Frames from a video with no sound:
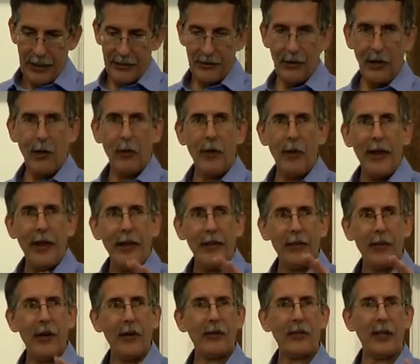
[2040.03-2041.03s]
And so
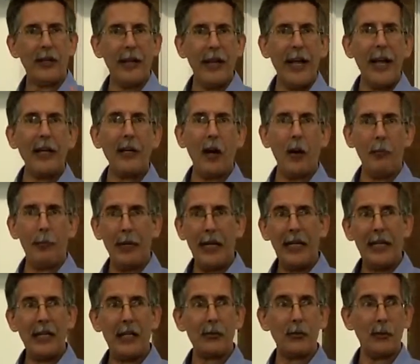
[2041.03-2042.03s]
their delayed
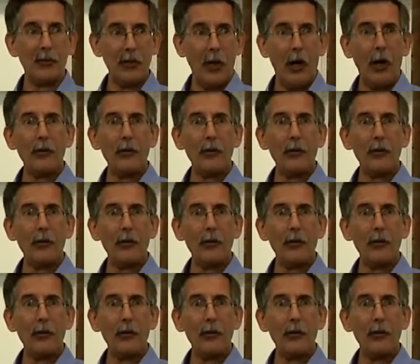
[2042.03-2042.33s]
obedience was